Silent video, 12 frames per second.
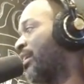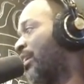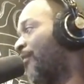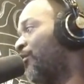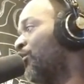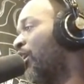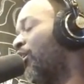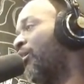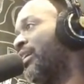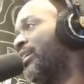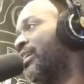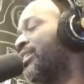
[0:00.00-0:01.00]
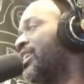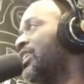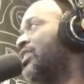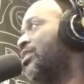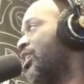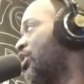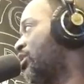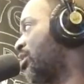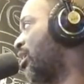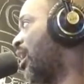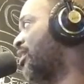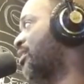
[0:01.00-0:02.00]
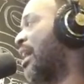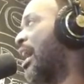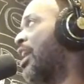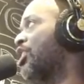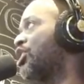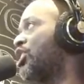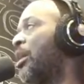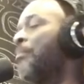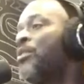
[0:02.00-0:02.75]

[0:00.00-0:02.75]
If you go and get this this uh, scholarship,